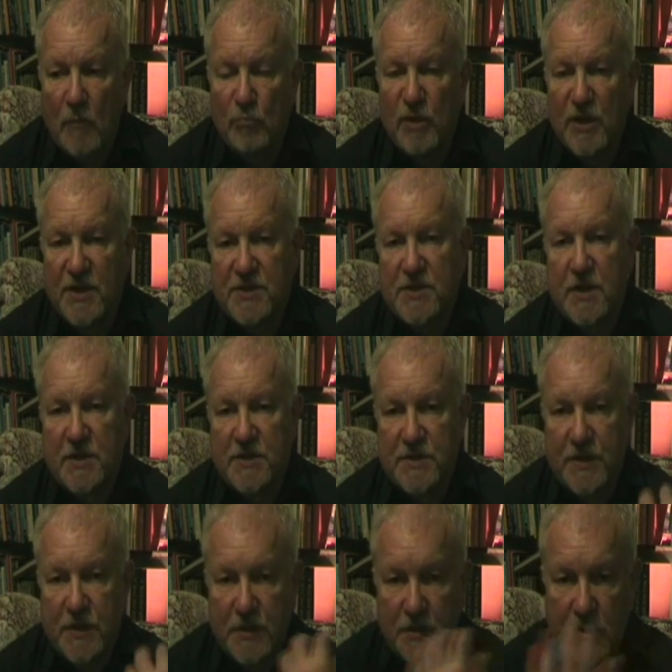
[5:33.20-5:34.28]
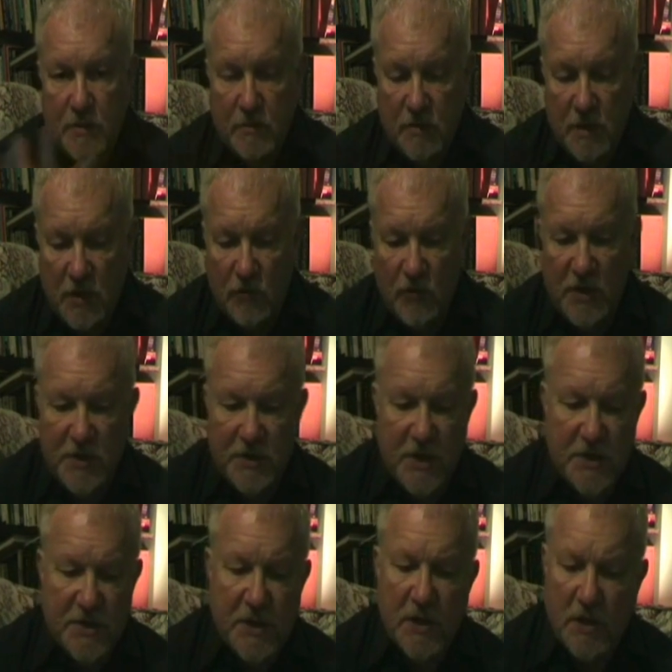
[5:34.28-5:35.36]
be discussed in greater
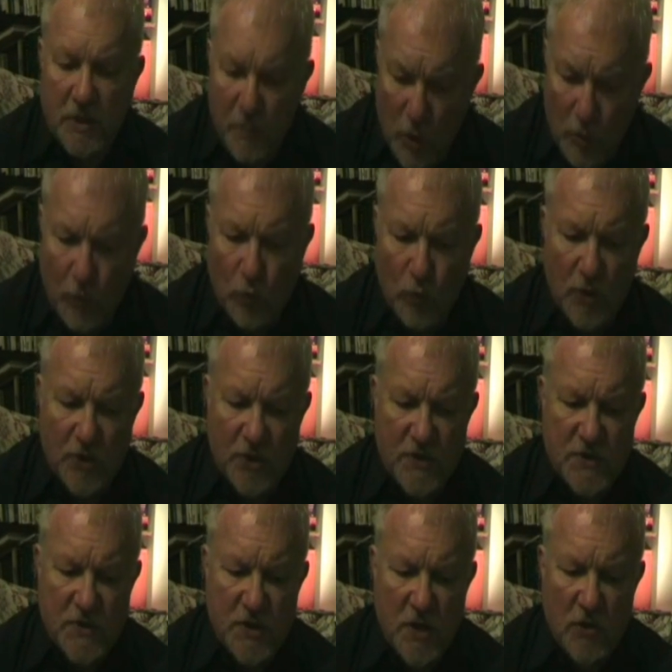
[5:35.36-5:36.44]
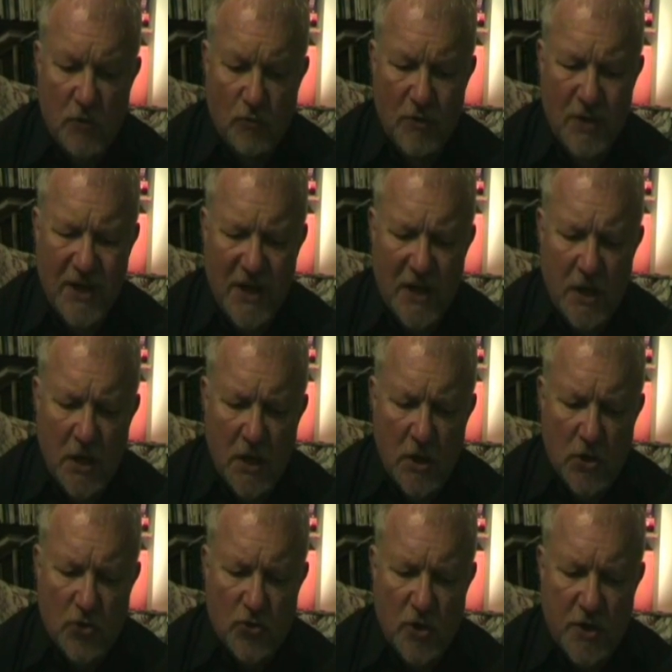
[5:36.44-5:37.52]
detail. At the moment, we're just really
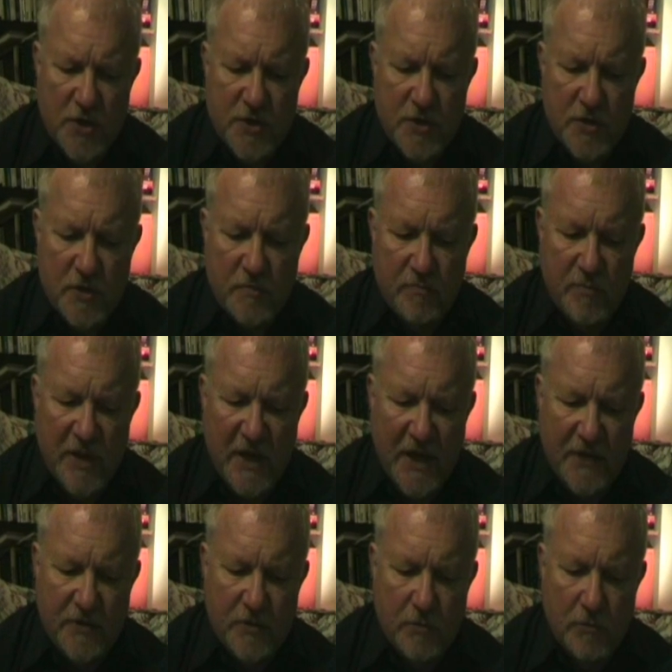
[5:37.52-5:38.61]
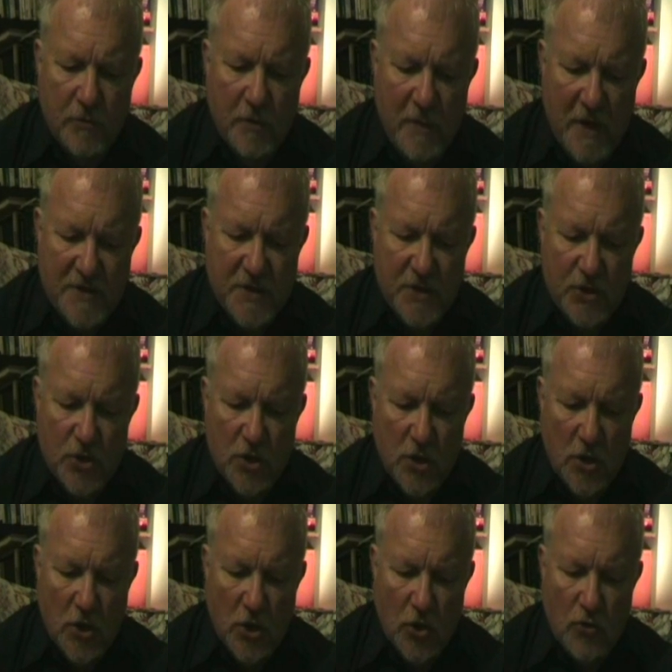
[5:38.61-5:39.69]
trying to get the message
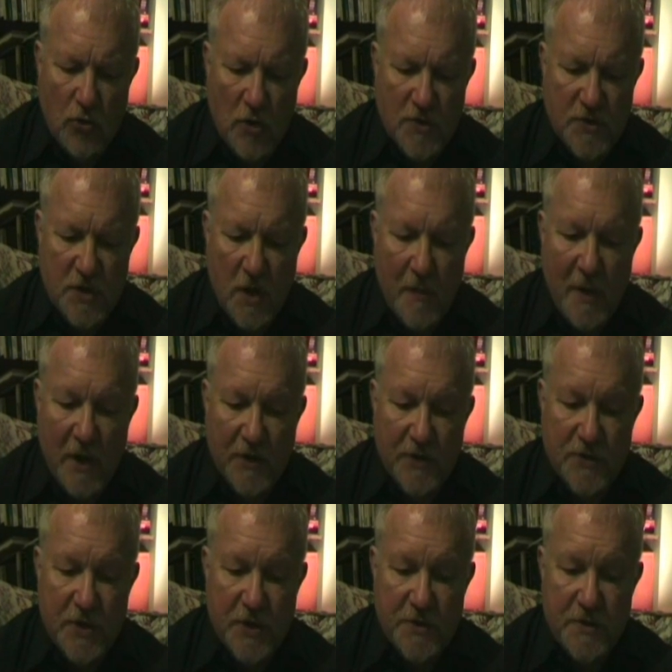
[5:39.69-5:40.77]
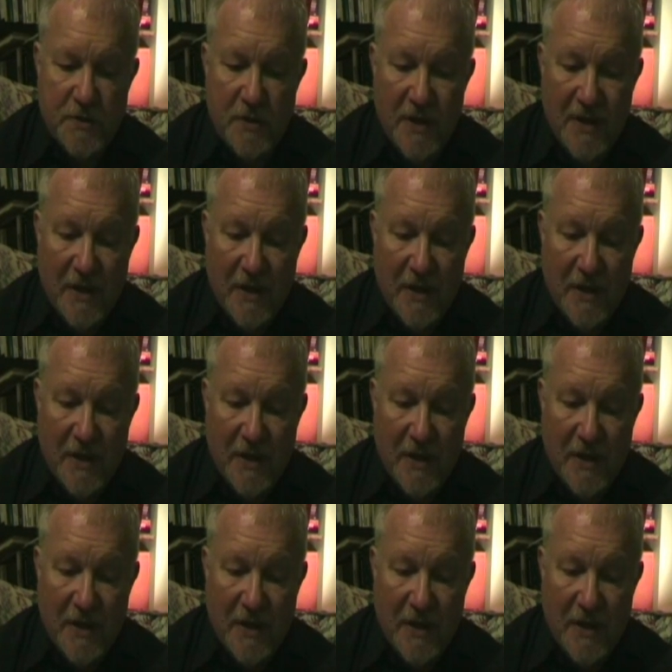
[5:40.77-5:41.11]
across about certain